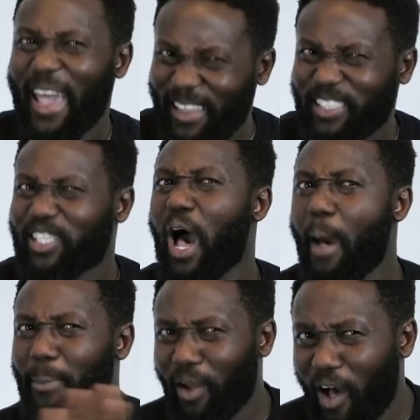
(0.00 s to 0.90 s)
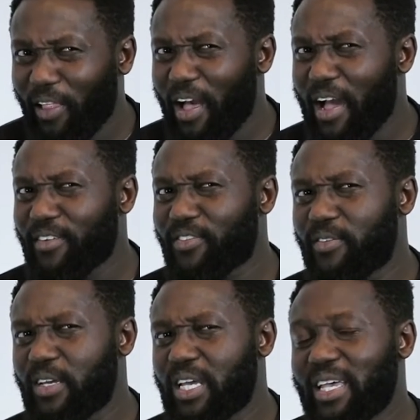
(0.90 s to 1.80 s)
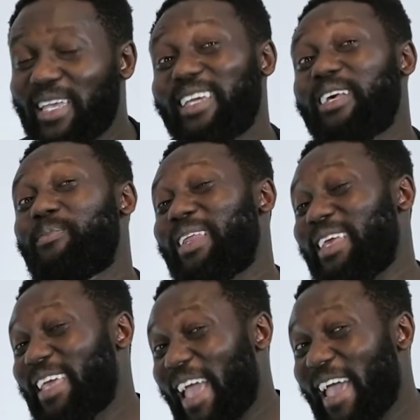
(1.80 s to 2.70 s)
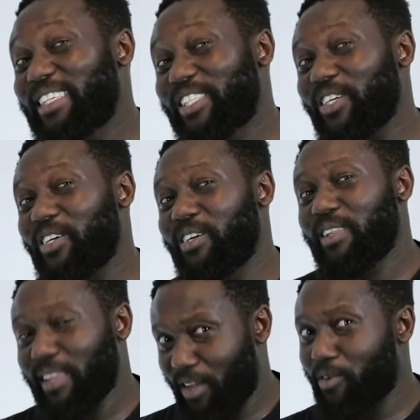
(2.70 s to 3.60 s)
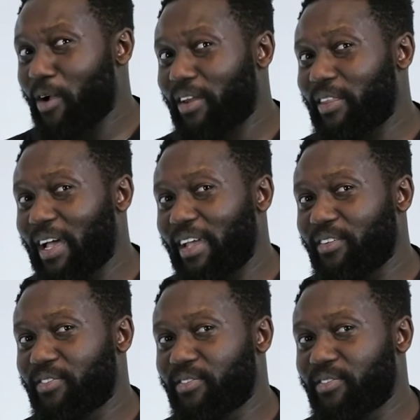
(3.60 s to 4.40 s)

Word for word: and to top it all off, he ended up getting cancer later on in life.